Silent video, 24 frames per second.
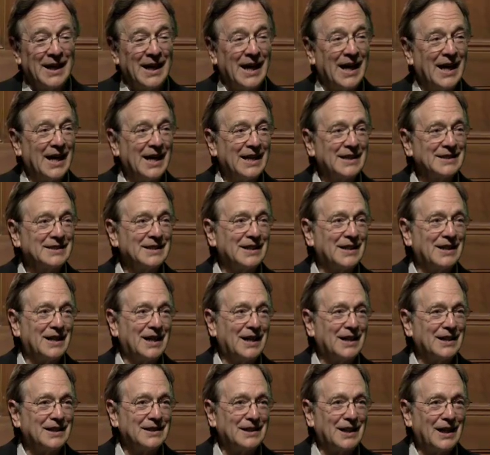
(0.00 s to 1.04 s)
And
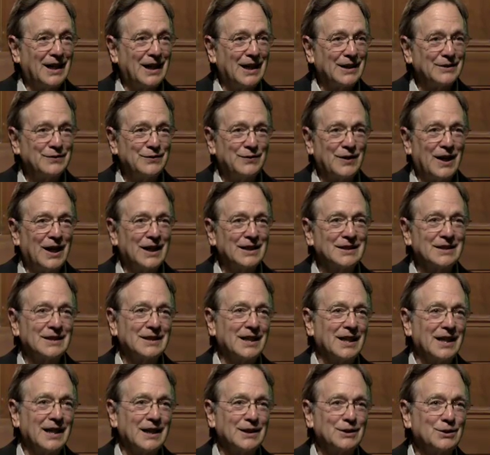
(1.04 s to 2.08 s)
I
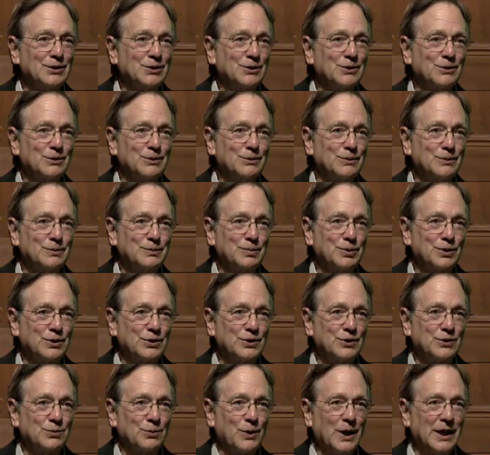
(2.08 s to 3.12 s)
finally had to
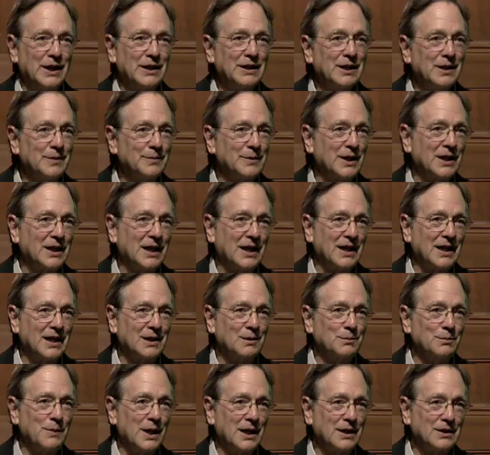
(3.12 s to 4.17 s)
persuade him that I
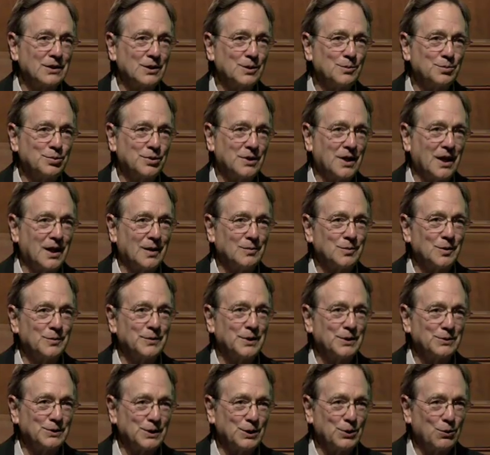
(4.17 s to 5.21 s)
had a medical
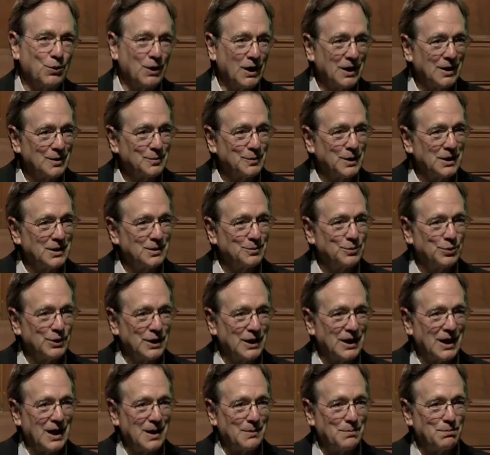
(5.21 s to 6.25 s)
problem that required me to
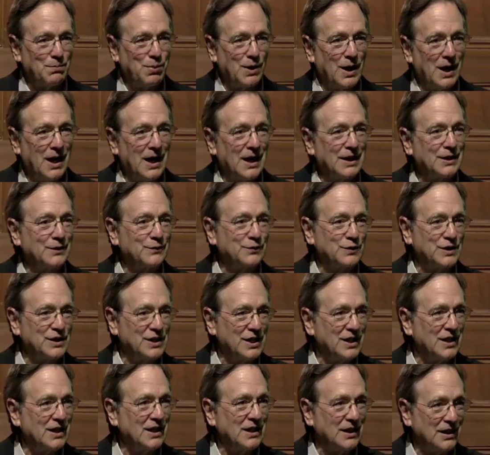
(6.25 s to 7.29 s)
bring a pot of
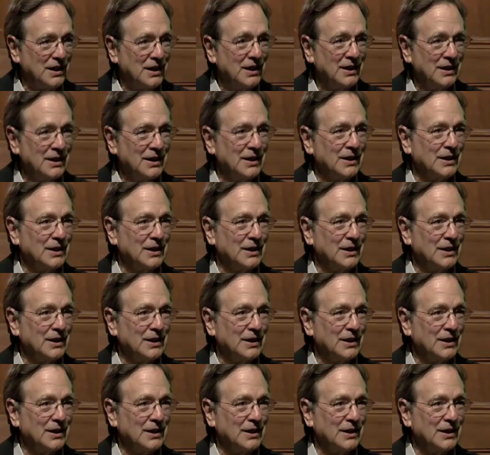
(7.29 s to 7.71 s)
tea